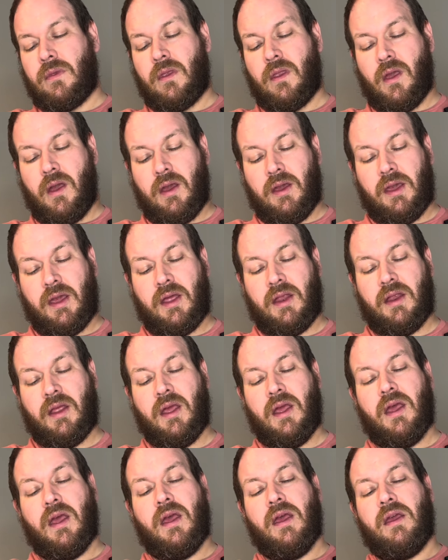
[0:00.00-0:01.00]
again,
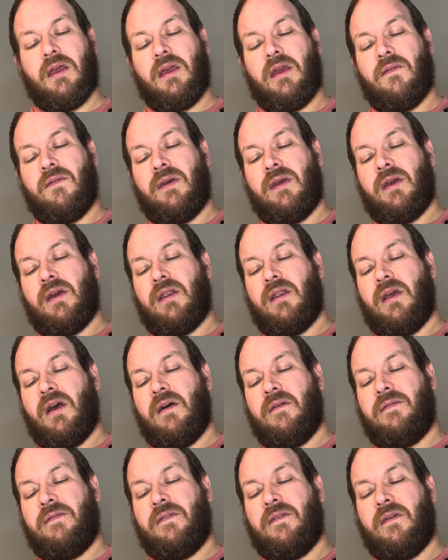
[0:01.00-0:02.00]
giving
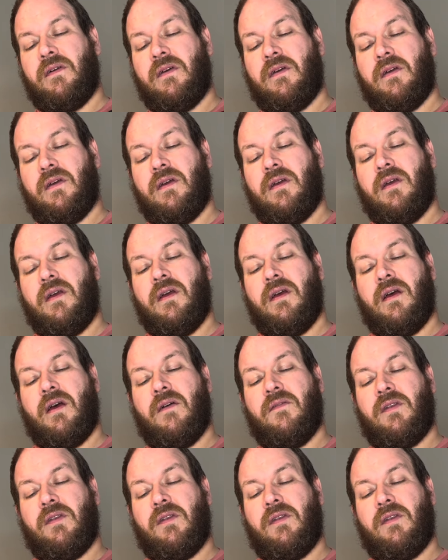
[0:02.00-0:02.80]
enough of